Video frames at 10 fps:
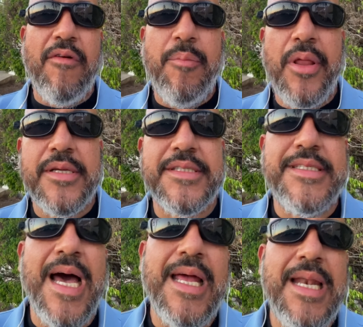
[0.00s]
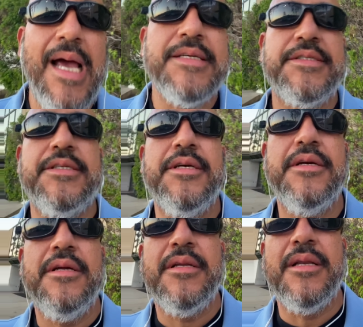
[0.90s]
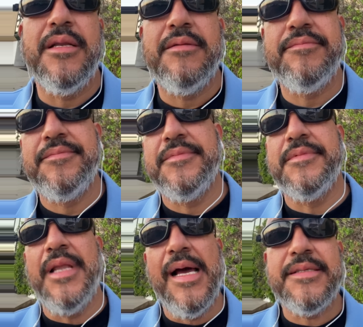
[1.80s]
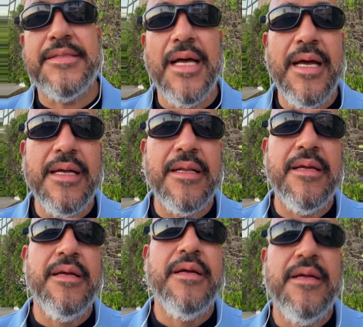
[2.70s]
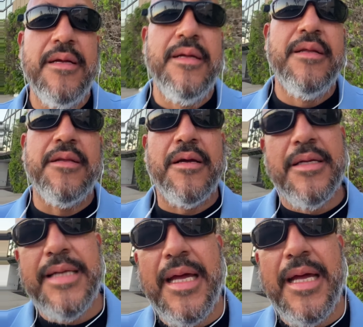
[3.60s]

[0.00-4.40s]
our brothers died last year, last night. They're gonna die